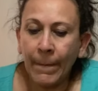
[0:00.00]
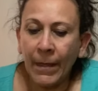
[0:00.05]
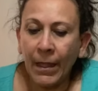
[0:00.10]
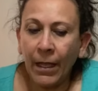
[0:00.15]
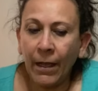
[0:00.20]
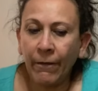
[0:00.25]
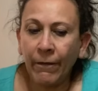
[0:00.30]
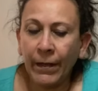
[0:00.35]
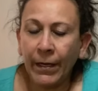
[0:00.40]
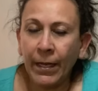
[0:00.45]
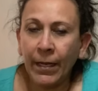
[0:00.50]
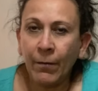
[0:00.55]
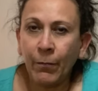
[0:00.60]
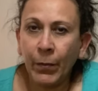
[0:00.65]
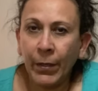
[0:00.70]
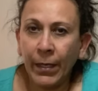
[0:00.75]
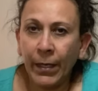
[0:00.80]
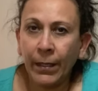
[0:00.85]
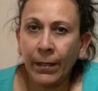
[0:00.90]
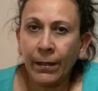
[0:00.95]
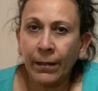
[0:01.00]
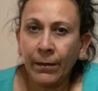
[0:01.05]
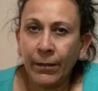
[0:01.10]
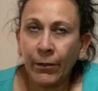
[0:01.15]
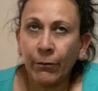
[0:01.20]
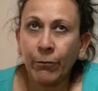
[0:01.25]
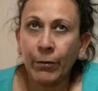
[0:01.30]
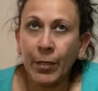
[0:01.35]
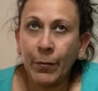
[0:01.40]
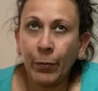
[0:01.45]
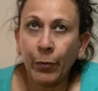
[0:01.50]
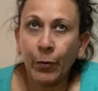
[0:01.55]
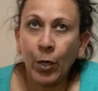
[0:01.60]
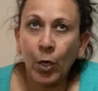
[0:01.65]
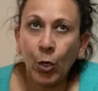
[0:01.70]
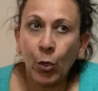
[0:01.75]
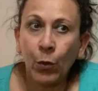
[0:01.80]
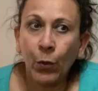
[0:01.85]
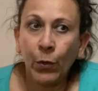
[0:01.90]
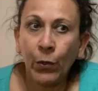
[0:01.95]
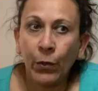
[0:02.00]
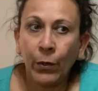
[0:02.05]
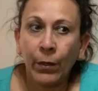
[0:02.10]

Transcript: If it had been the repro,